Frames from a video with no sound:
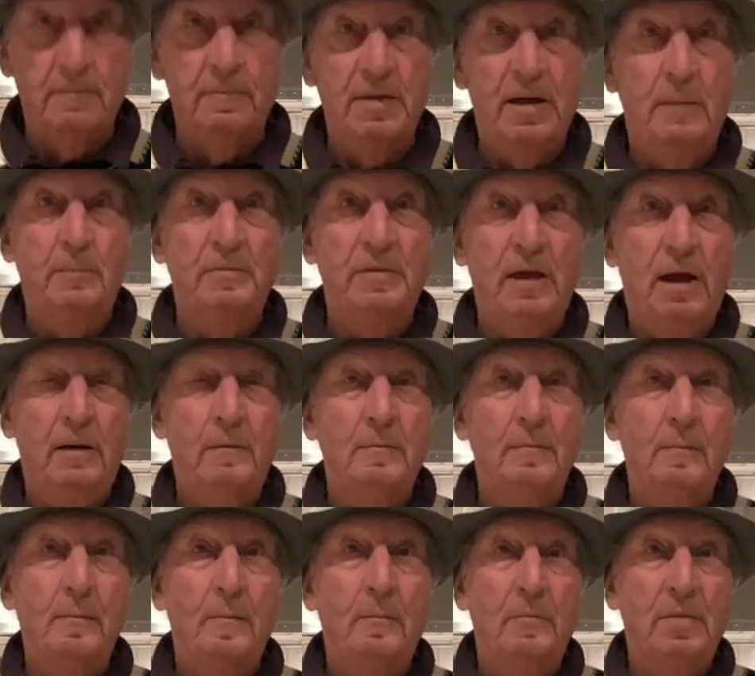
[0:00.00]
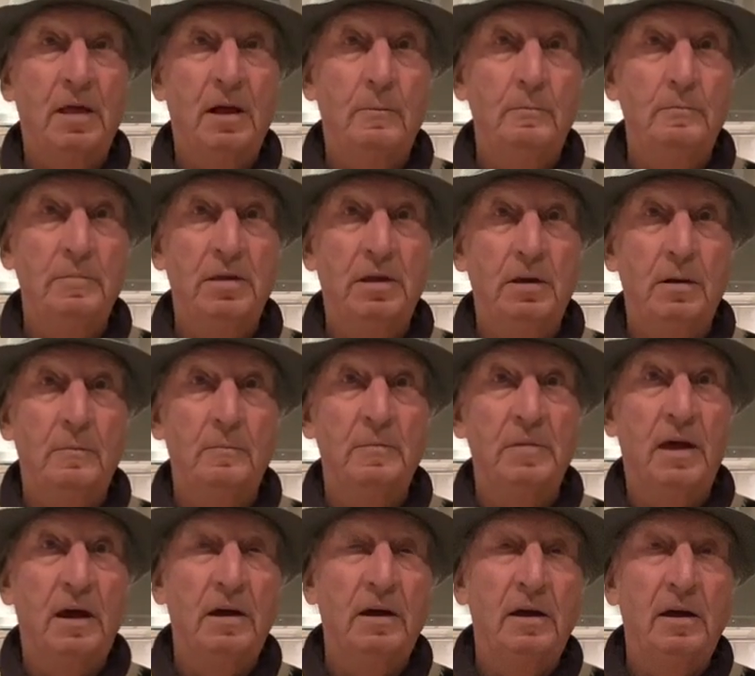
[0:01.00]
And this would be in both dog
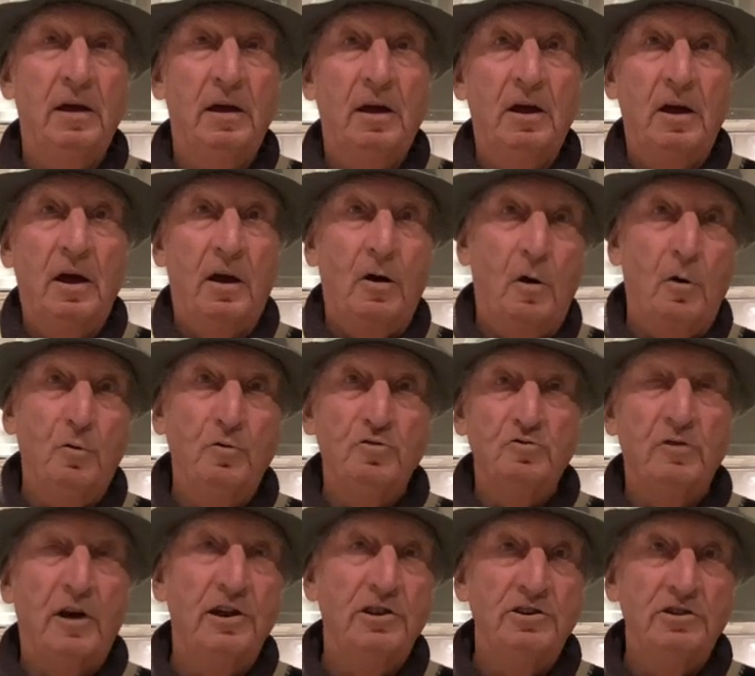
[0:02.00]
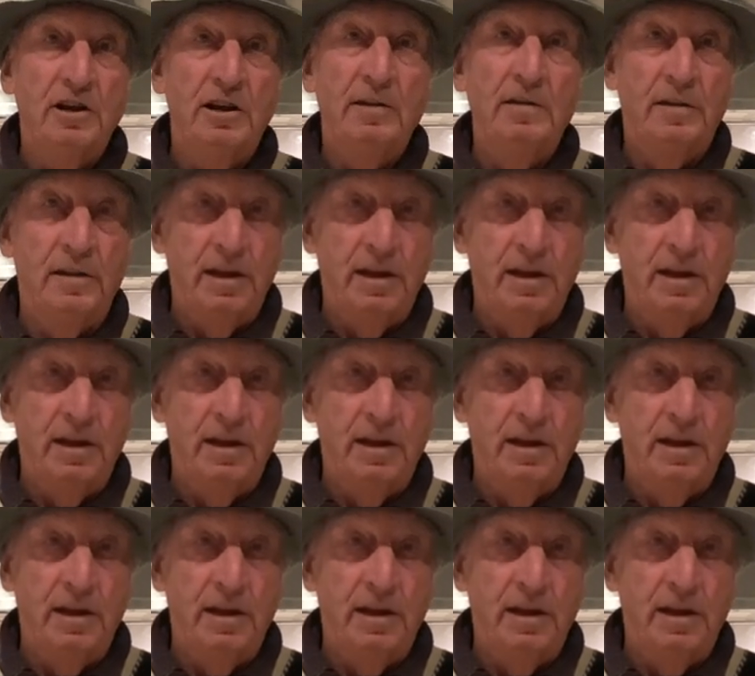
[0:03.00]
racing and horse racing?